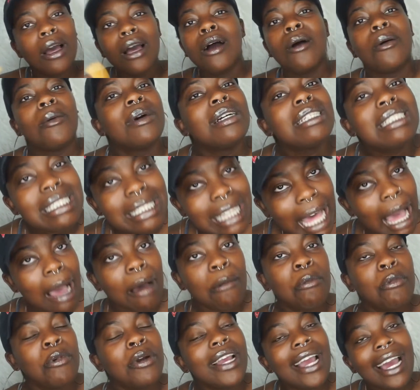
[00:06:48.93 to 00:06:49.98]
What's
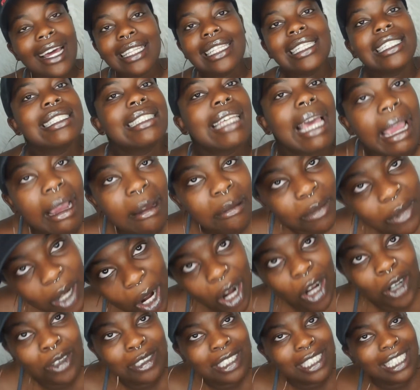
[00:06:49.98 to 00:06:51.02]
up? We got the same
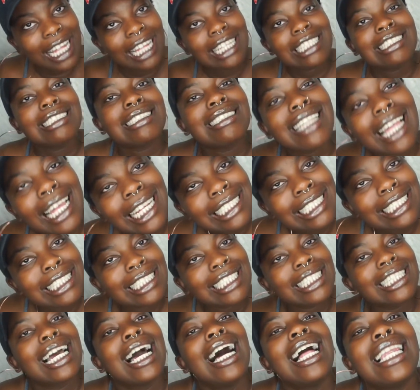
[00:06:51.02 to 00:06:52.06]
goals. Let's
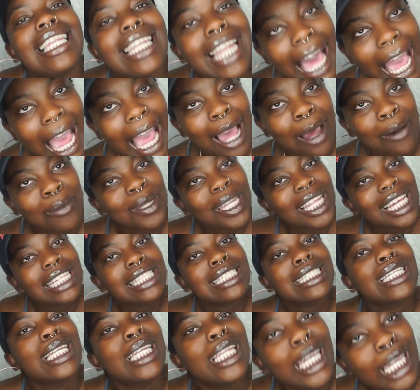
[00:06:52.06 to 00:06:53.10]
collab.
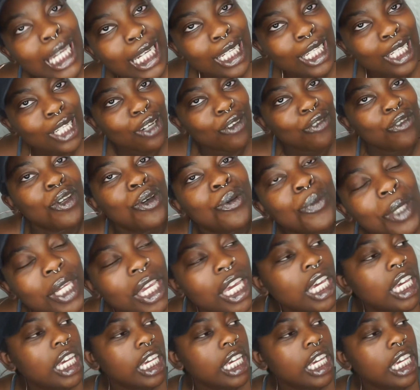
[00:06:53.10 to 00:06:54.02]
Let's link. You feel me?